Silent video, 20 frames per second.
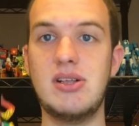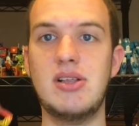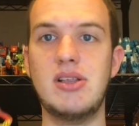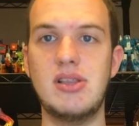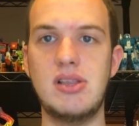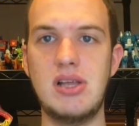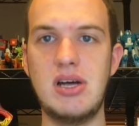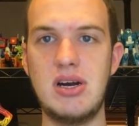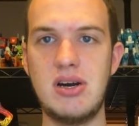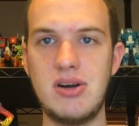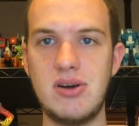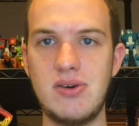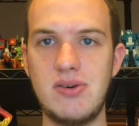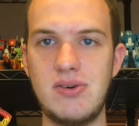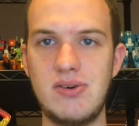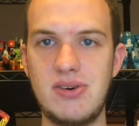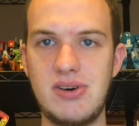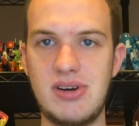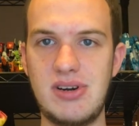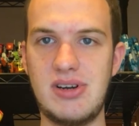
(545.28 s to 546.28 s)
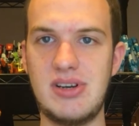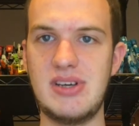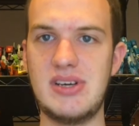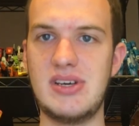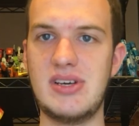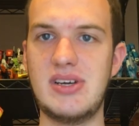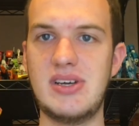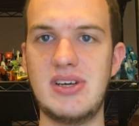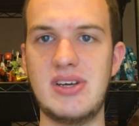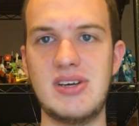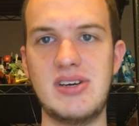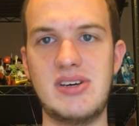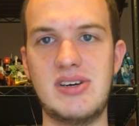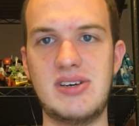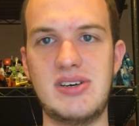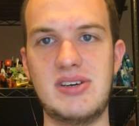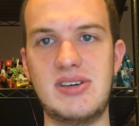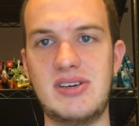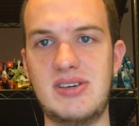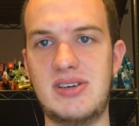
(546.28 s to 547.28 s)
Longhorn
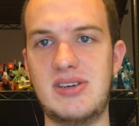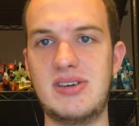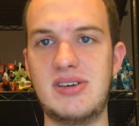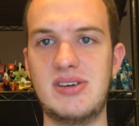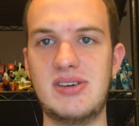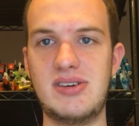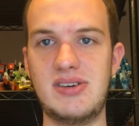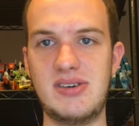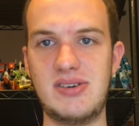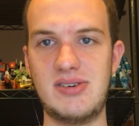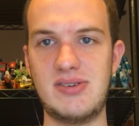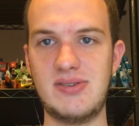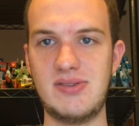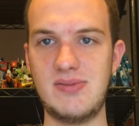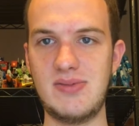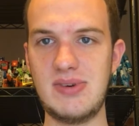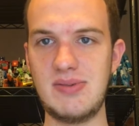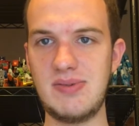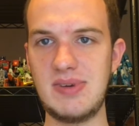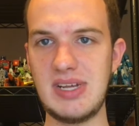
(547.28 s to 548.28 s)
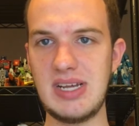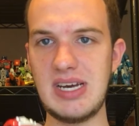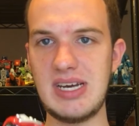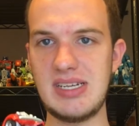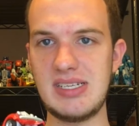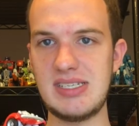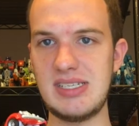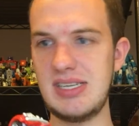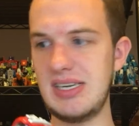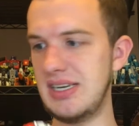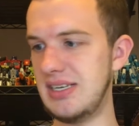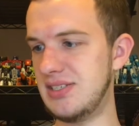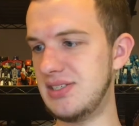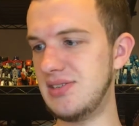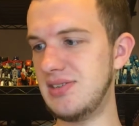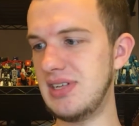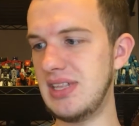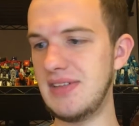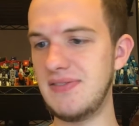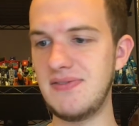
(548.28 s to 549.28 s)
are what we got today.
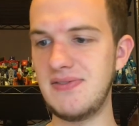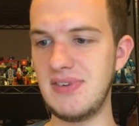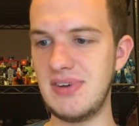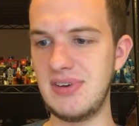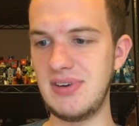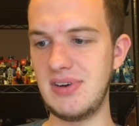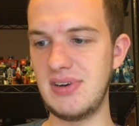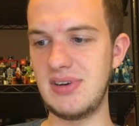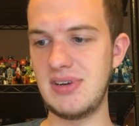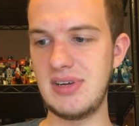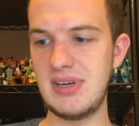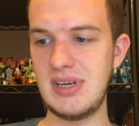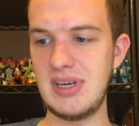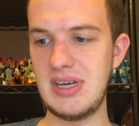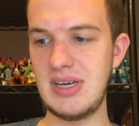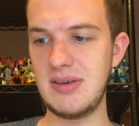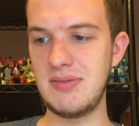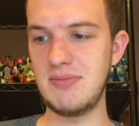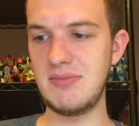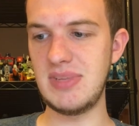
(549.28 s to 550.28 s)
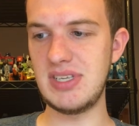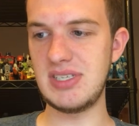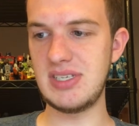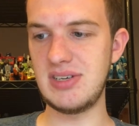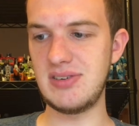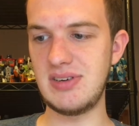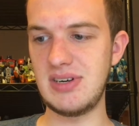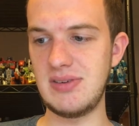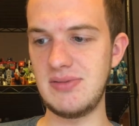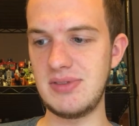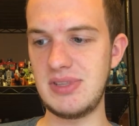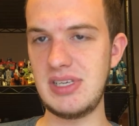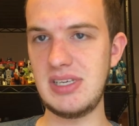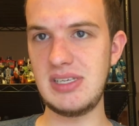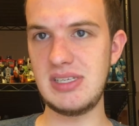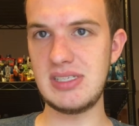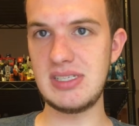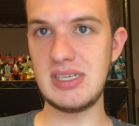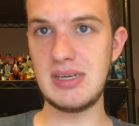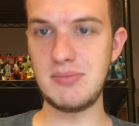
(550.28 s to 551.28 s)
So I'll have fun messing around with
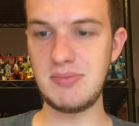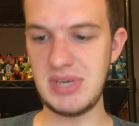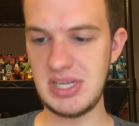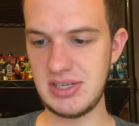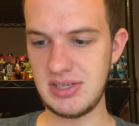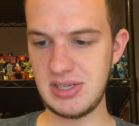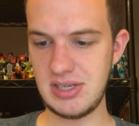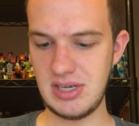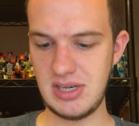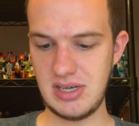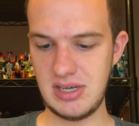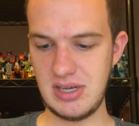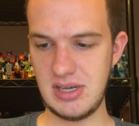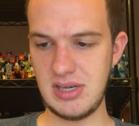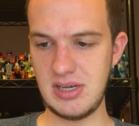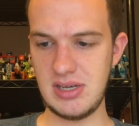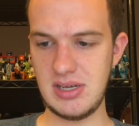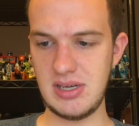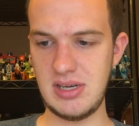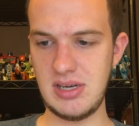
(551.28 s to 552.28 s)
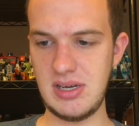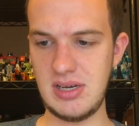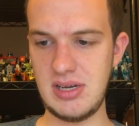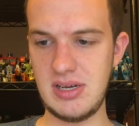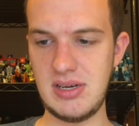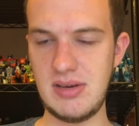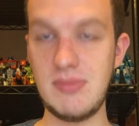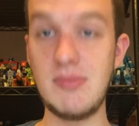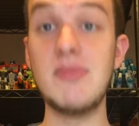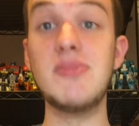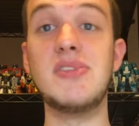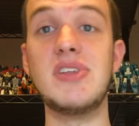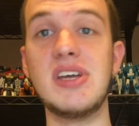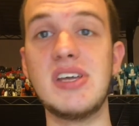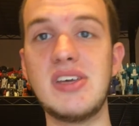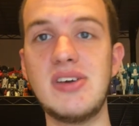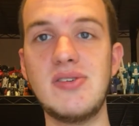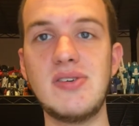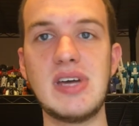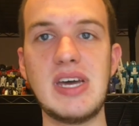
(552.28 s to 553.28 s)
these in a bit.
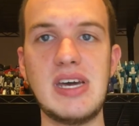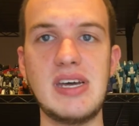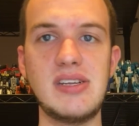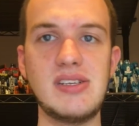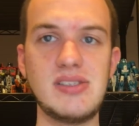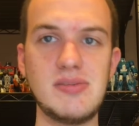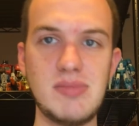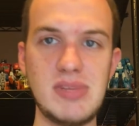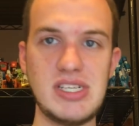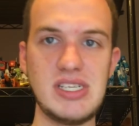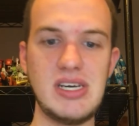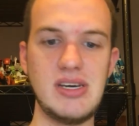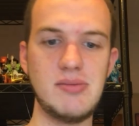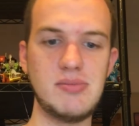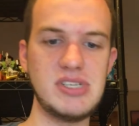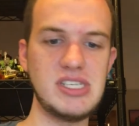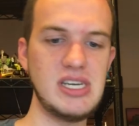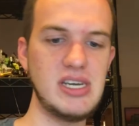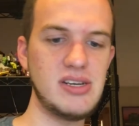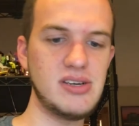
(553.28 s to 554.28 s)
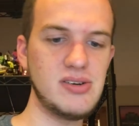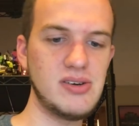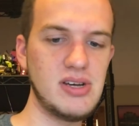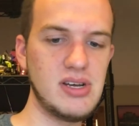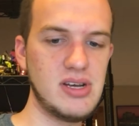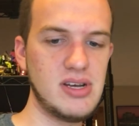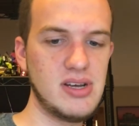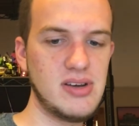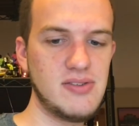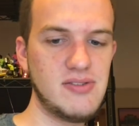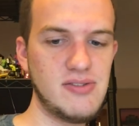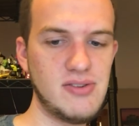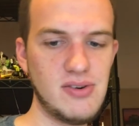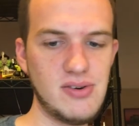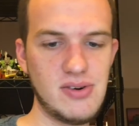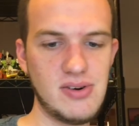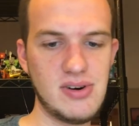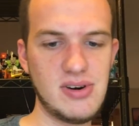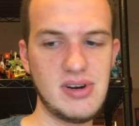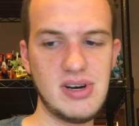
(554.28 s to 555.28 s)
Thank you again to Mateo Potato
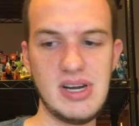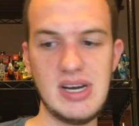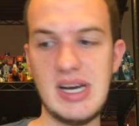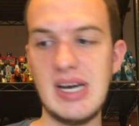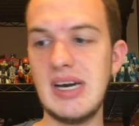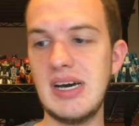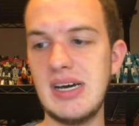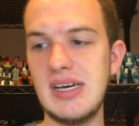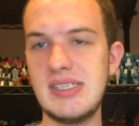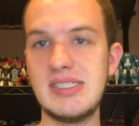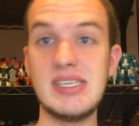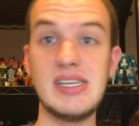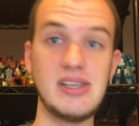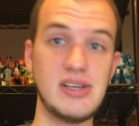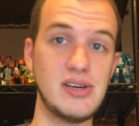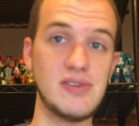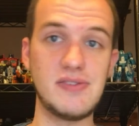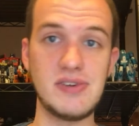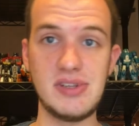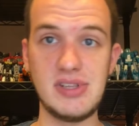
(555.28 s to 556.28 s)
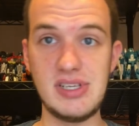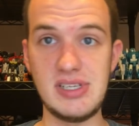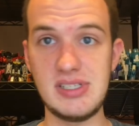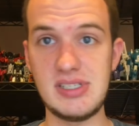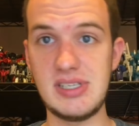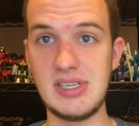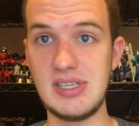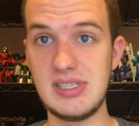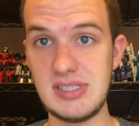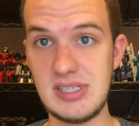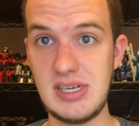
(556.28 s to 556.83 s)
for sending over these things.